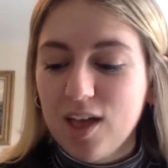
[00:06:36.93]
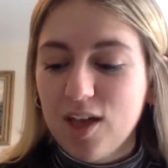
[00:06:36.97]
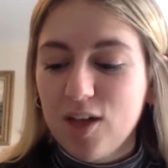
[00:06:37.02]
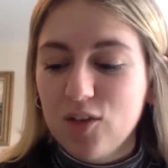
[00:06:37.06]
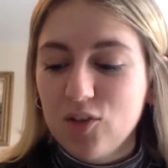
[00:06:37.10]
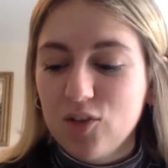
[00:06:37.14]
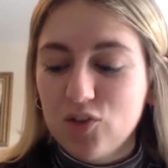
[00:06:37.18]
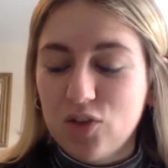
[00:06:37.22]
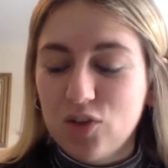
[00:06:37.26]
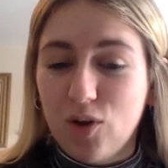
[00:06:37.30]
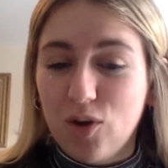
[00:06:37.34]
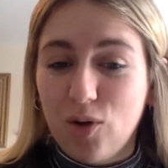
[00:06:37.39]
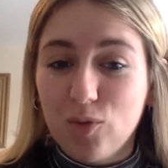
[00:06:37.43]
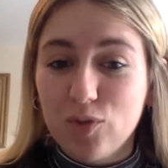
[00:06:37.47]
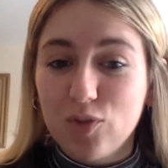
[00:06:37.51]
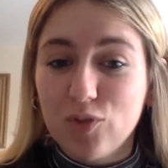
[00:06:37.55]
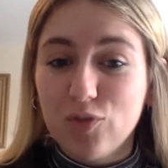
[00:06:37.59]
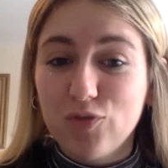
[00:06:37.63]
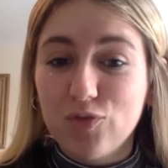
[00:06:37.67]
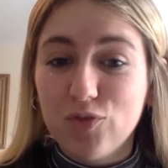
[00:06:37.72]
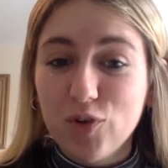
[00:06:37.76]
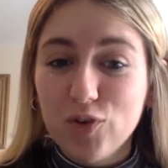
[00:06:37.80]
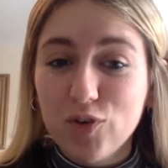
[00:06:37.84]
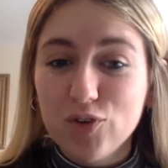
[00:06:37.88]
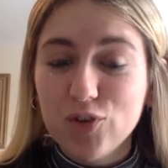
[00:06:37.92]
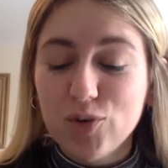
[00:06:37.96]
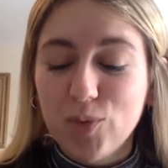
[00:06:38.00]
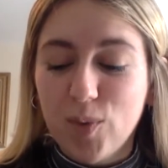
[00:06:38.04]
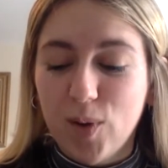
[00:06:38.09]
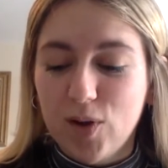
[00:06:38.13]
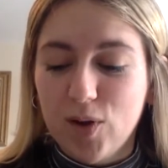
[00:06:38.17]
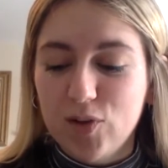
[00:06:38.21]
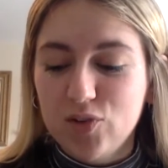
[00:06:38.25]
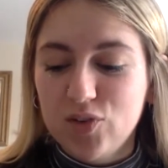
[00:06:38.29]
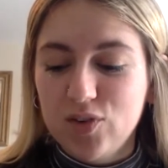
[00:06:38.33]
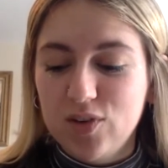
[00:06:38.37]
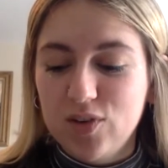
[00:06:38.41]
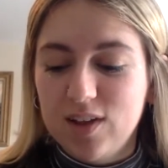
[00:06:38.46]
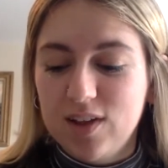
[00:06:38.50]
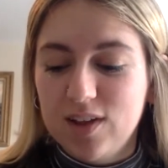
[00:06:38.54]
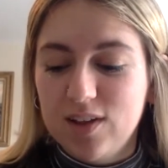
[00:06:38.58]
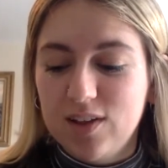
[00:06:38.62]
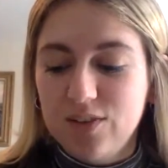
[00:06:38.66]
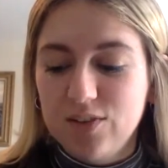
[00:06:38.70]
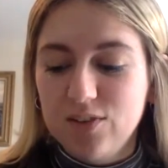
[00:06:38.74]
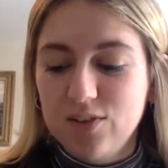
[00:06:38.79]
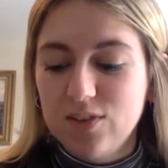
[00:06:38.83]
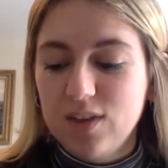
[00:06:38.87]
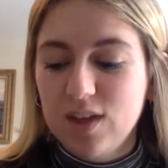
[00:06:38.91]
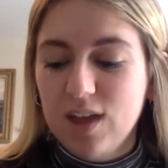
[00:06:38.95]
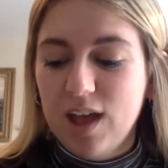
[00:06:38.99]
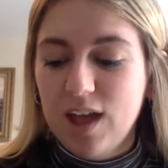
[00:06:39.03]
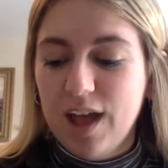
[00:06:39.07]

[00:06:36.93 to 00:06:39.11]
So the first question is,